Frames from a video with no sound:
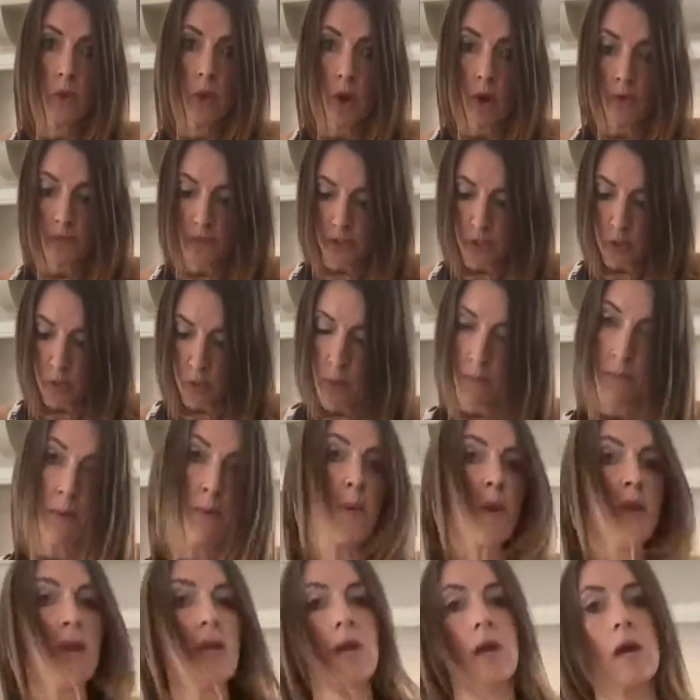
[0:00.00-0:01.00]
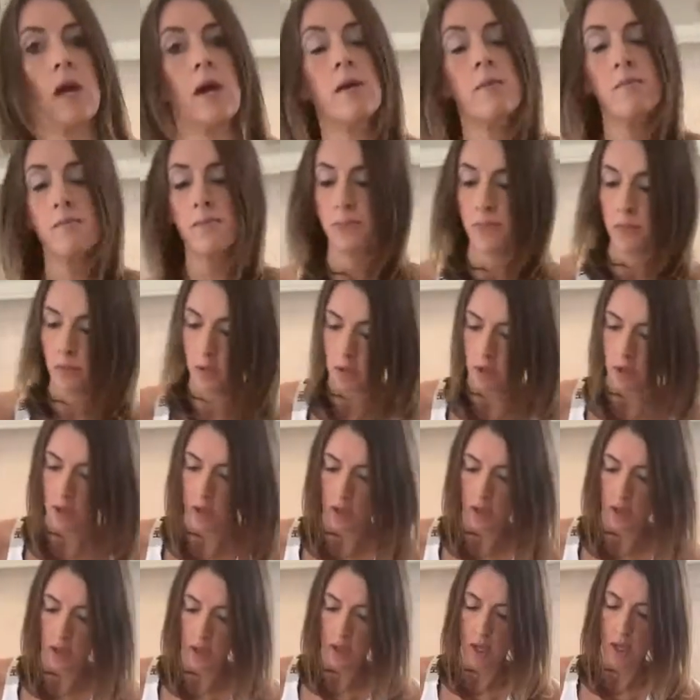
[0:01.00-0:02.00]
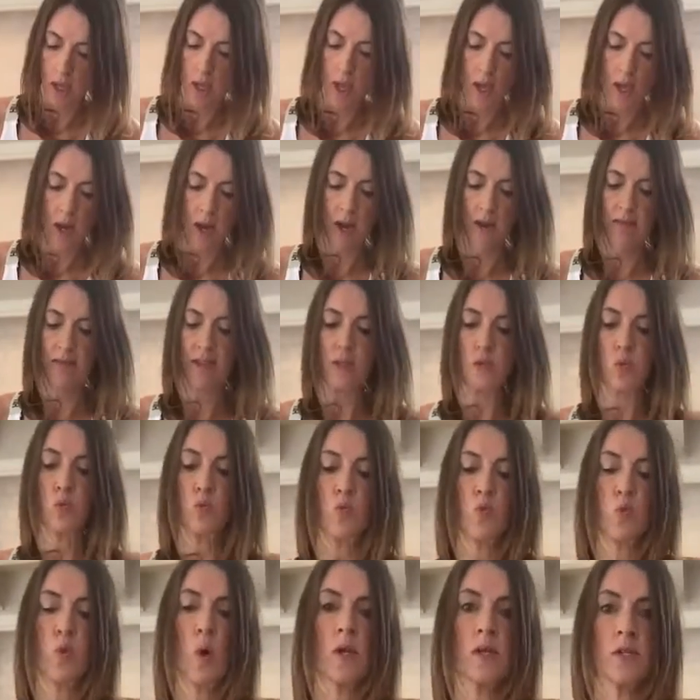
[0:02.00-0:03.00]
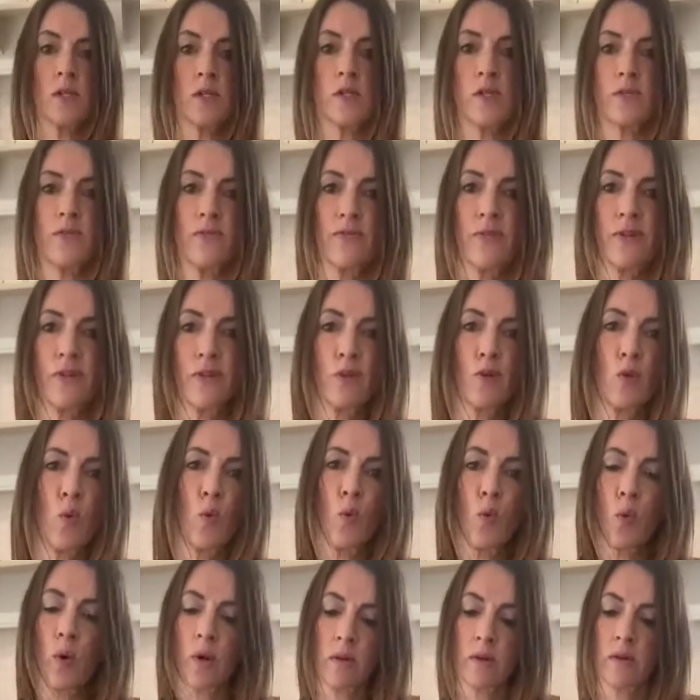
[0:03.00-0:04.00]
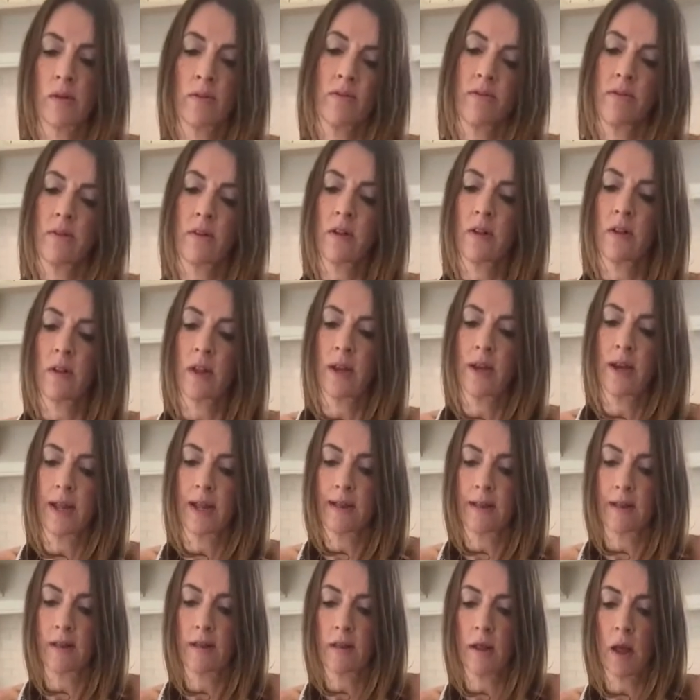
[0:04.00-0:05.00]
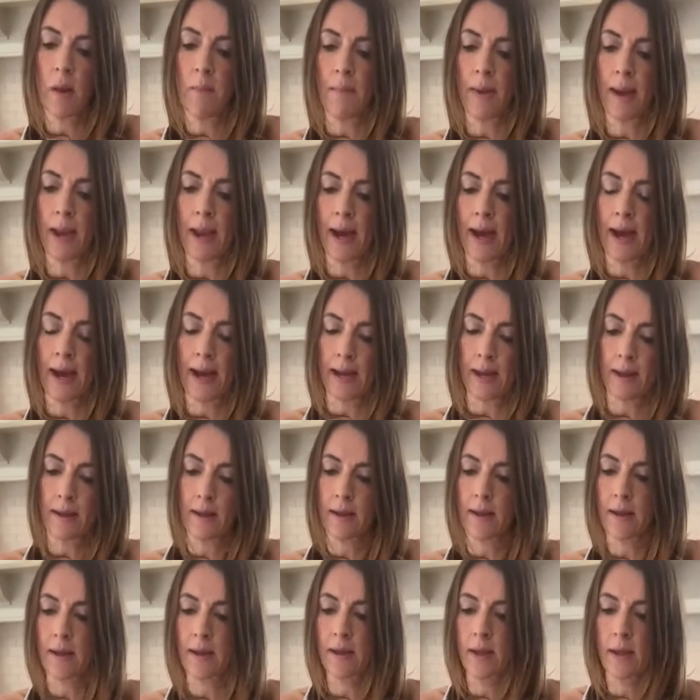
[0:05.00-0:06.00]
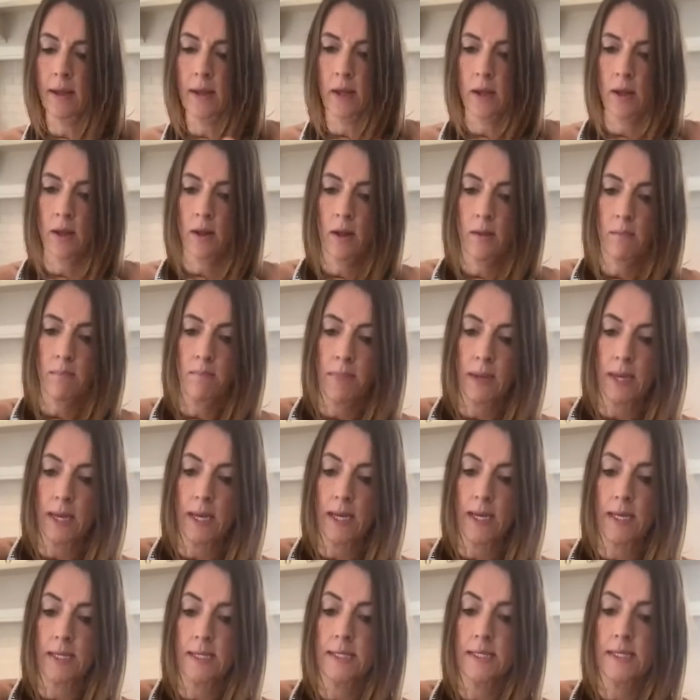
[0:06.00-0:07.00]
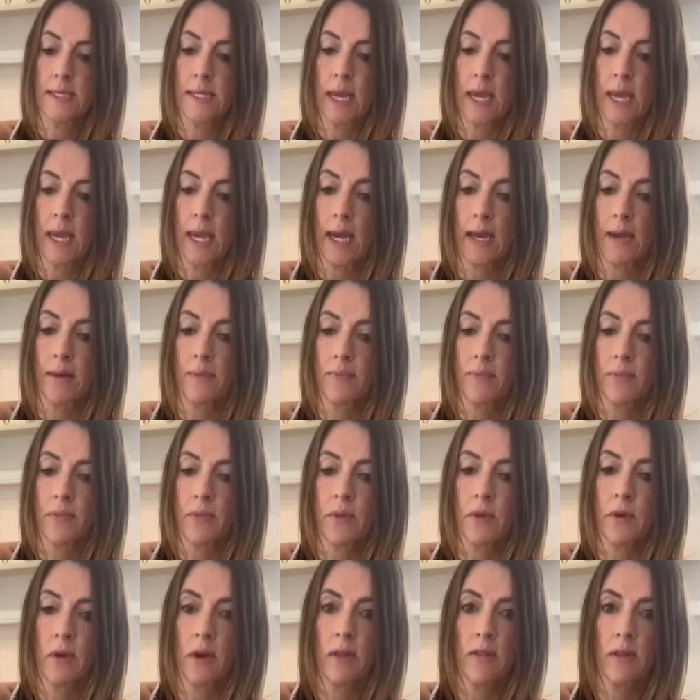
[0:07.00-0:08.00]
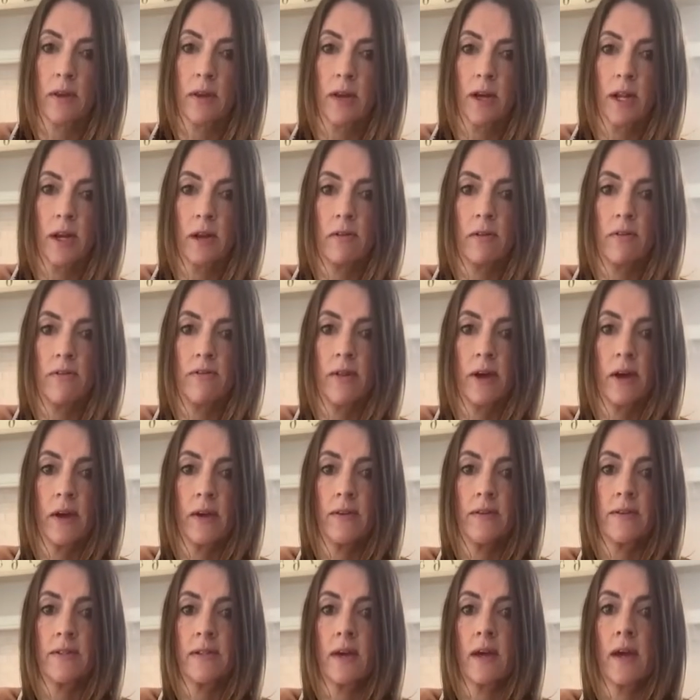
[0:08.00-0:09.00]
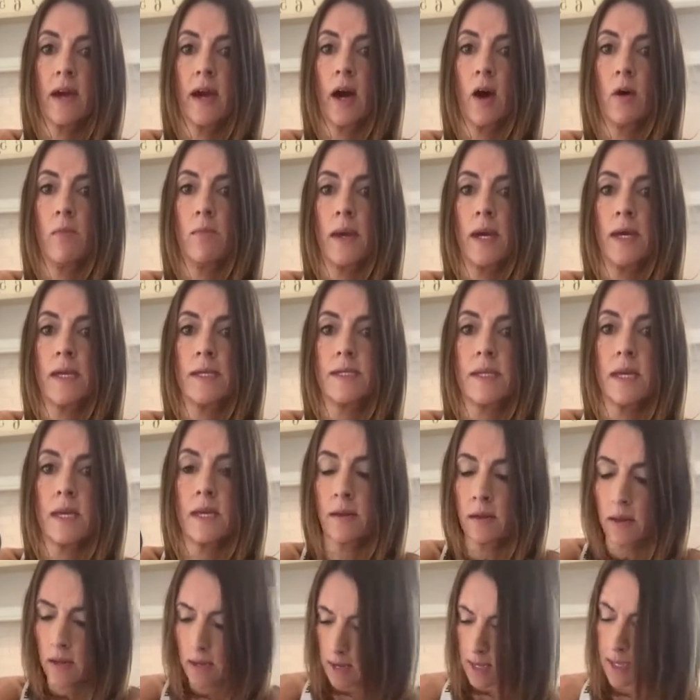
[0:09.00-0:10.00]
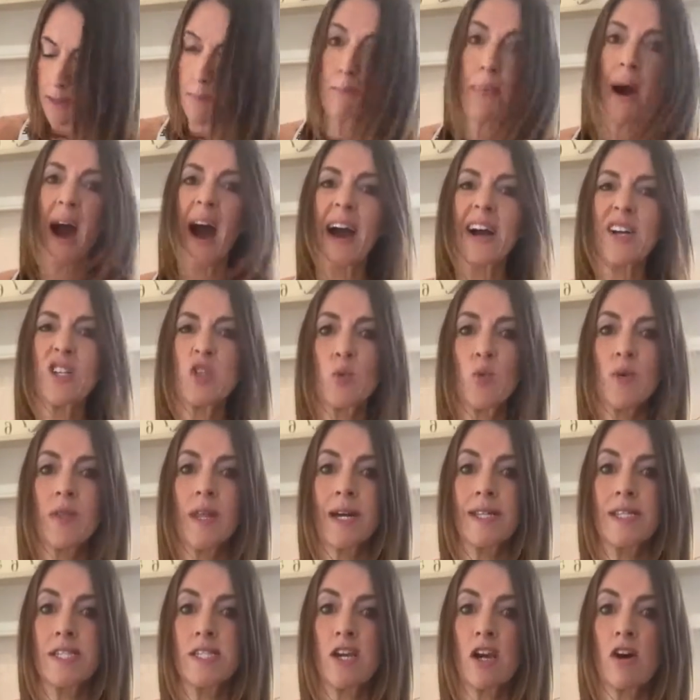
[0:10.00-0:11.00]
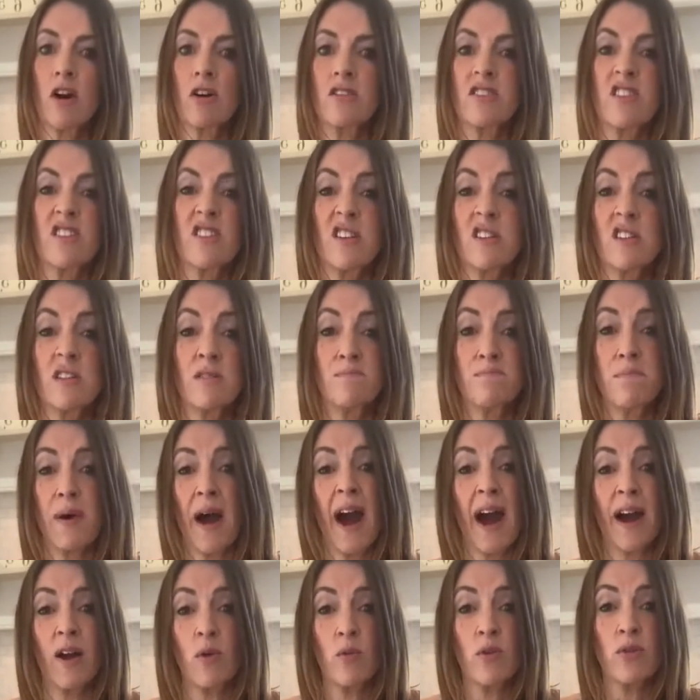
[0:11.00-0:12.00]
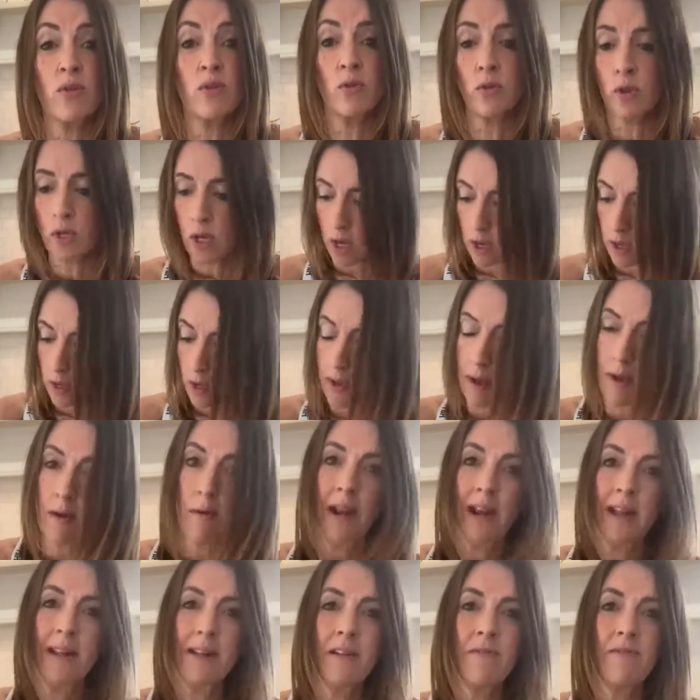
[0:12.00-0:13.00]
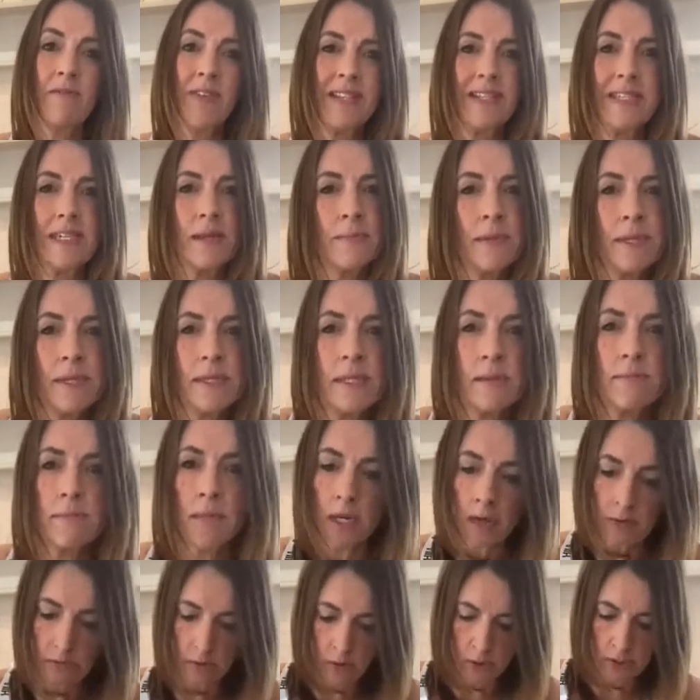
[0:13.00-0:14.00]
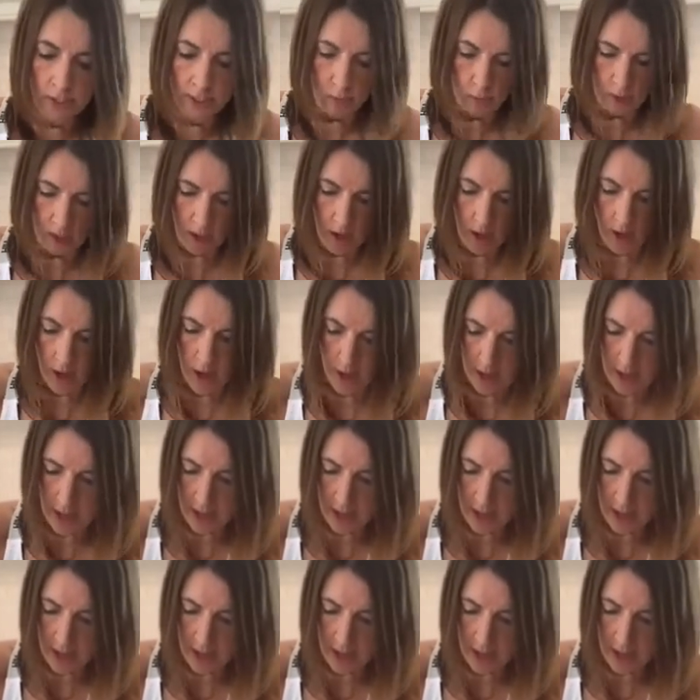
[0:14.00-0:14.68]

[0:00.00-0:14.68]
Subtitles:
of the sweet paprika and these wonderful, wonderful little black beads here. Look at the colour of those. How amazing. Packed with antioxidants, packed with all your little vitamins and minerals that we can't